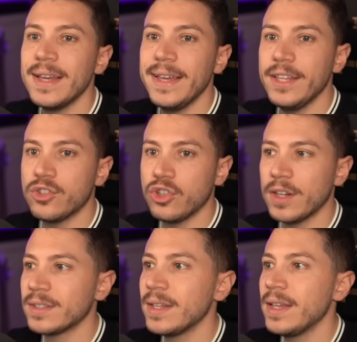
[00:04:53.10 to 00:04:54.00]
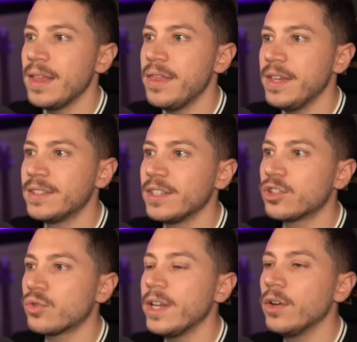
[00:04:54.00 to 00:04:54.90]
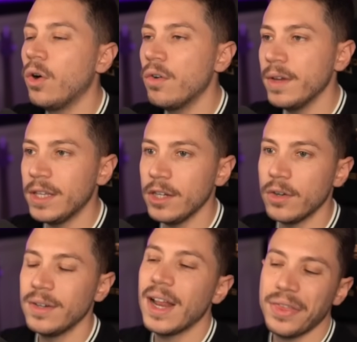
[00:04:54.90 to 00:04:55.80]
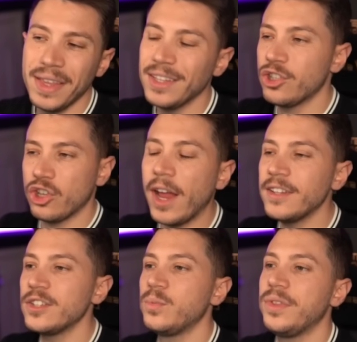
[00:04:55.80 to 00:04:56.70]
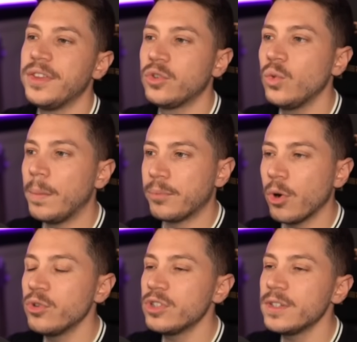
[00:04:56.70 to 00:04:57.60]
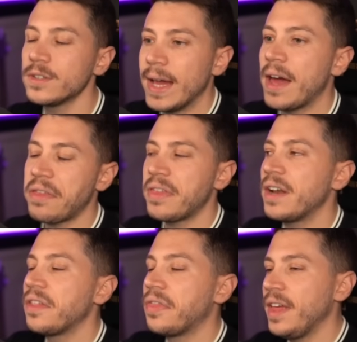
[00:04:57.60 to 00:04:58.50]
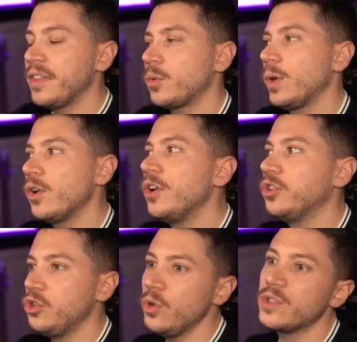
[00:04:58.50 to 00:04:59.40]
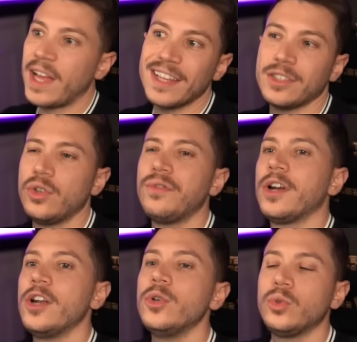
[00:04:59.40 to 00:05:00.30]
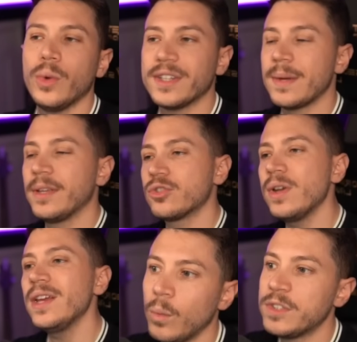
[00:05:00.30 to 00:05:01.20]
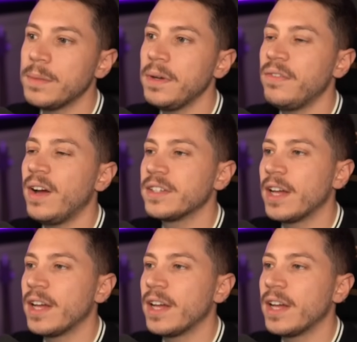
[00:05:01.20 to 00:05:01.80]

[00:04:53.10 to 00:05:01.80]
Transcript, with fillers: is just this string over here. Nothing changes with the two approaches other than the thing that we're going to use has an overload to accept a string, which simplifies